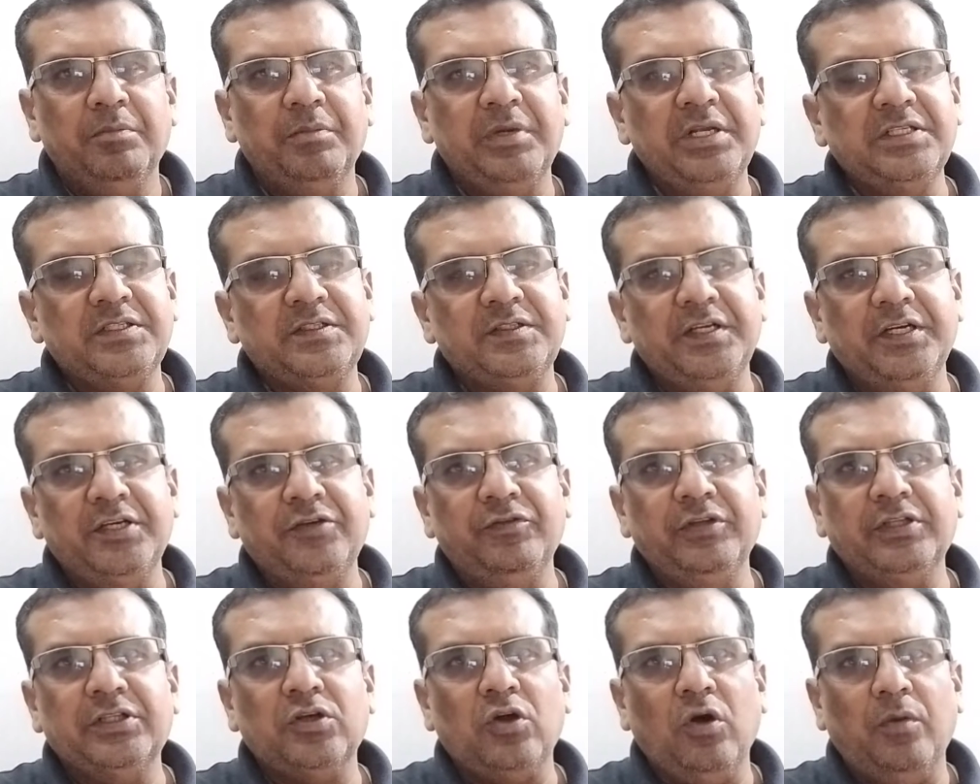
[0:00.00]
Please sit
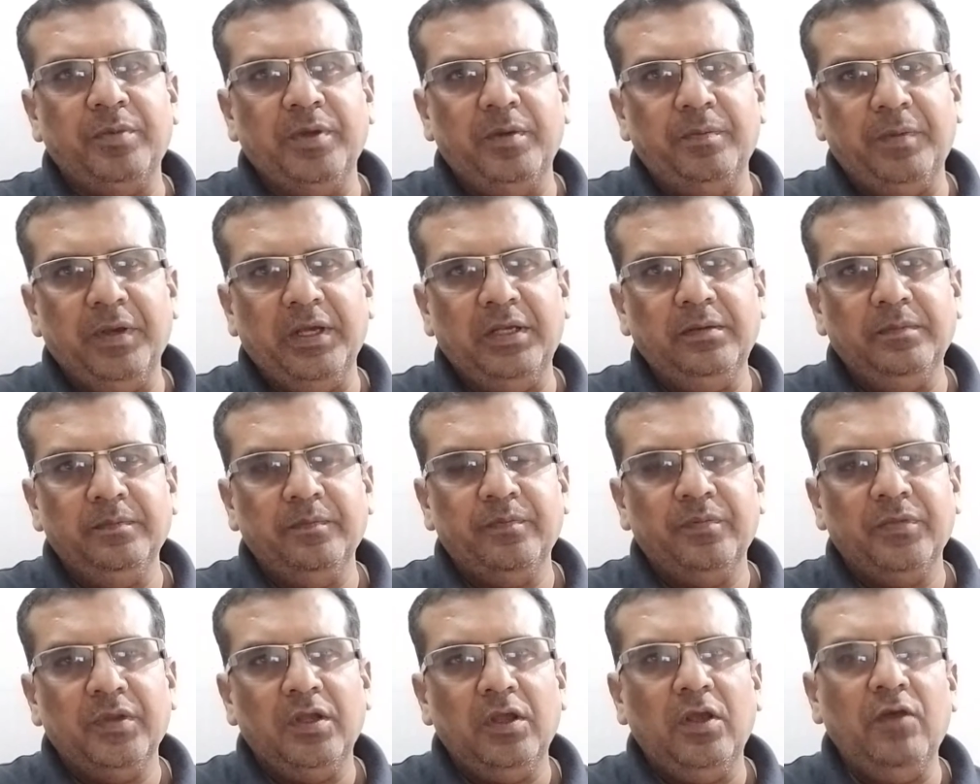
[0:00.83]
with copy pen.
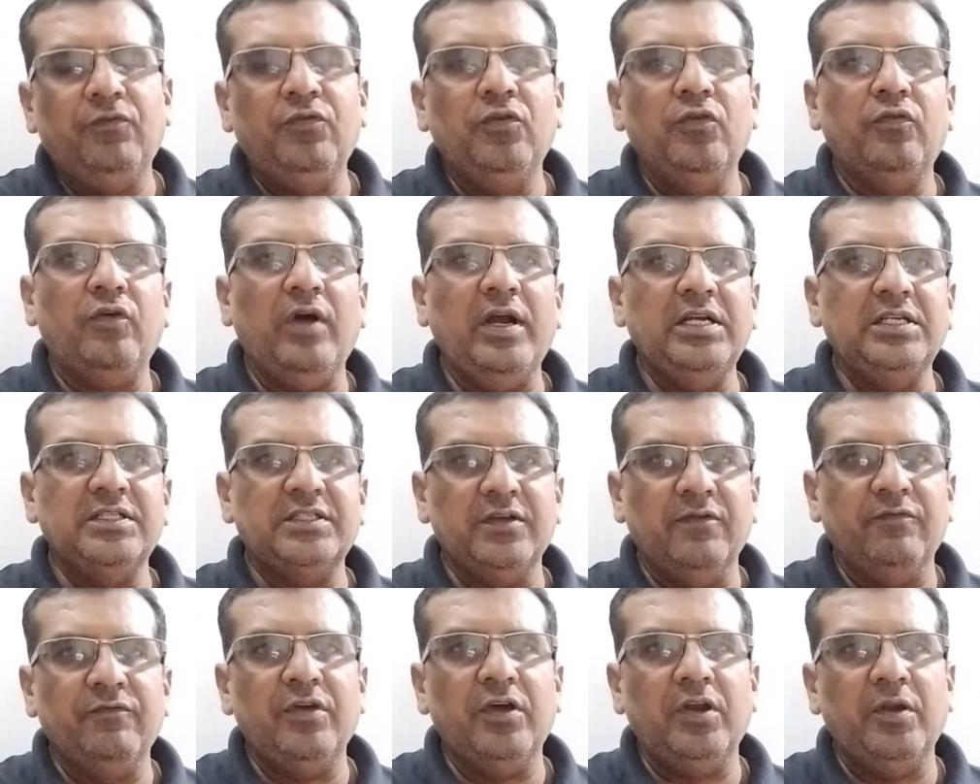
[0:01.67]
If you find
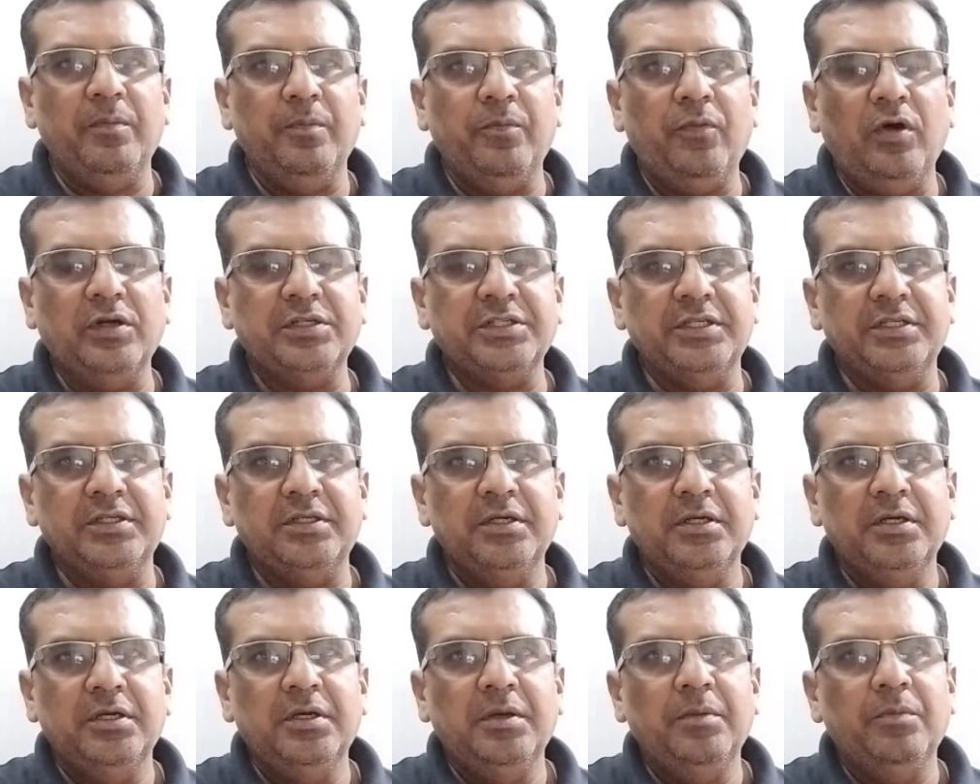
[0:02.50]
somewhere important,
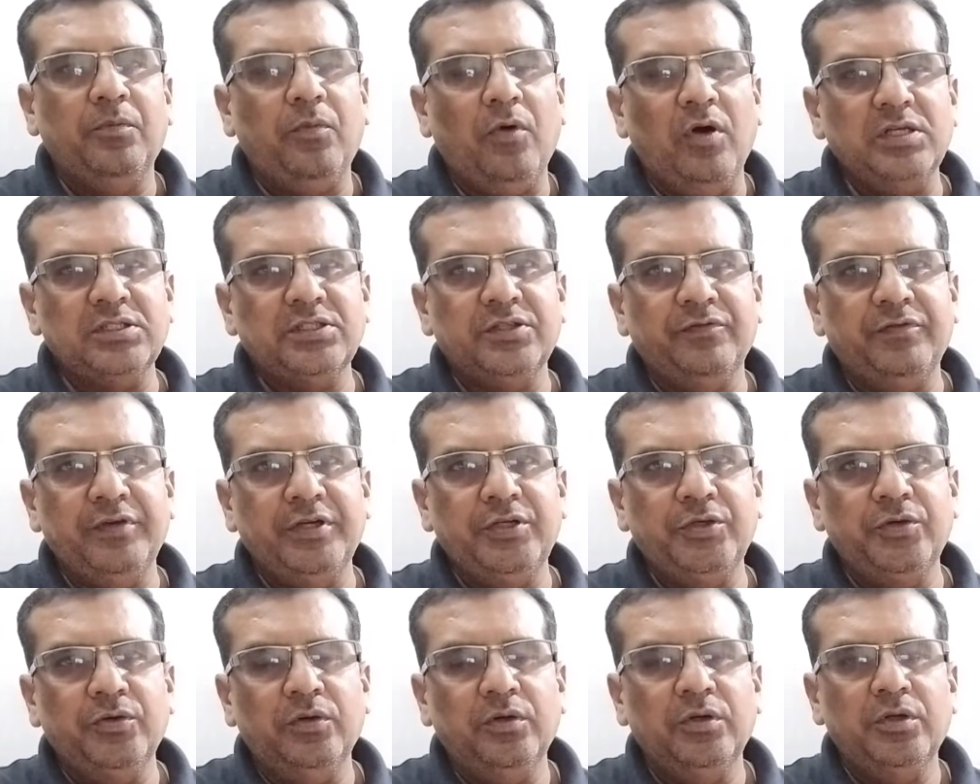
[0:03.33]
pause the
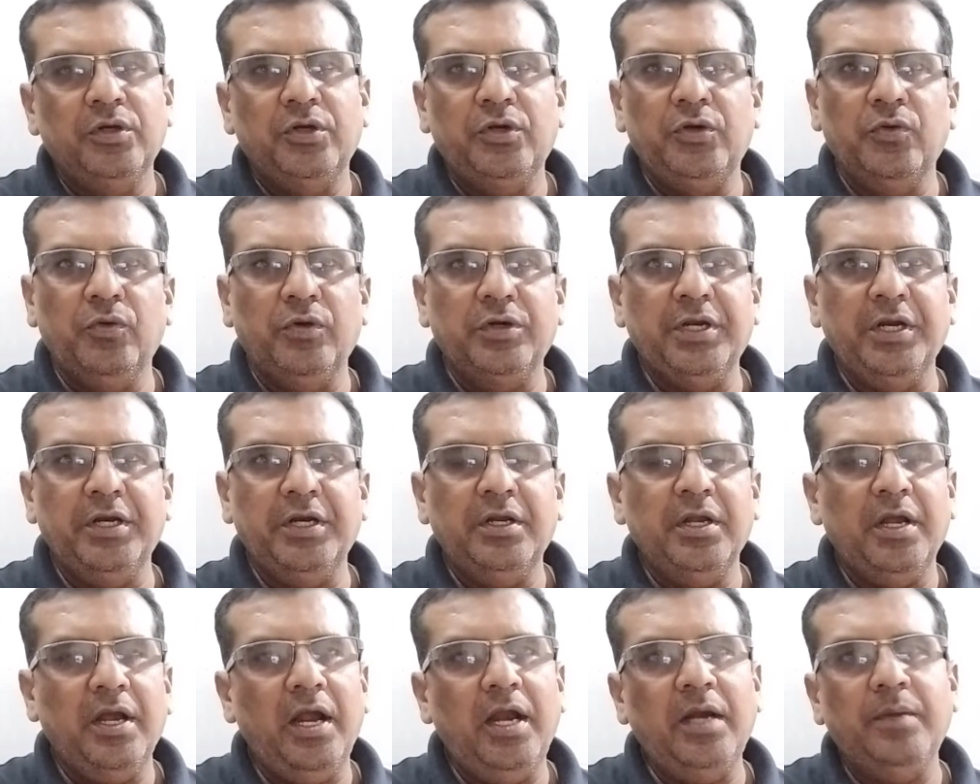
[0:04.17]
video, note it
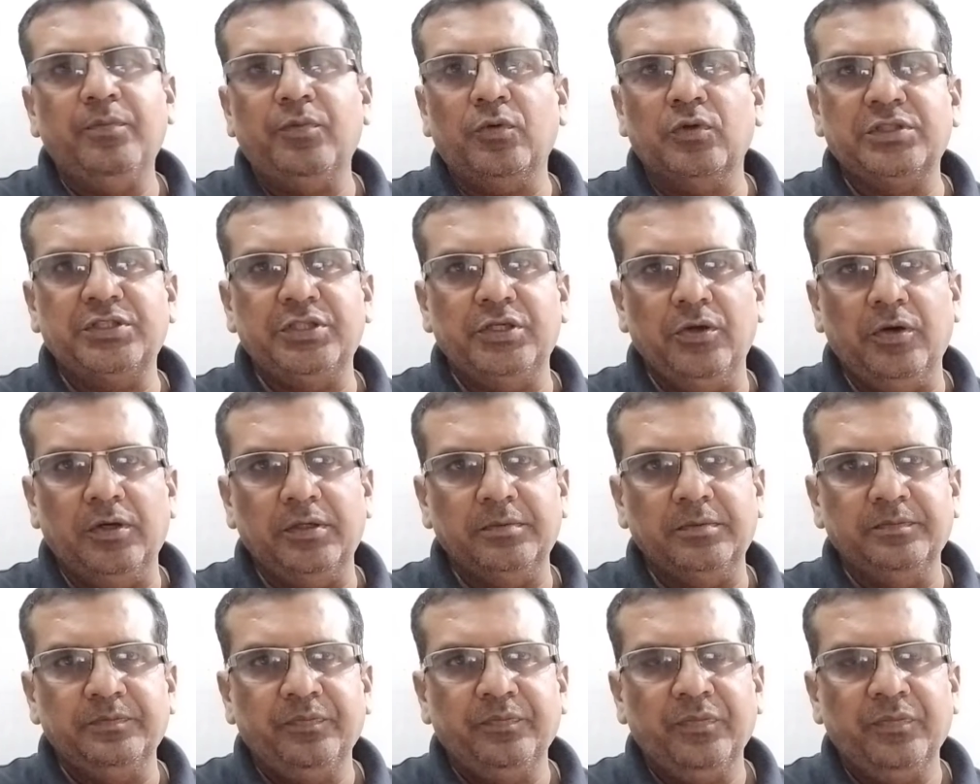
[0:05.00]
and proceed on.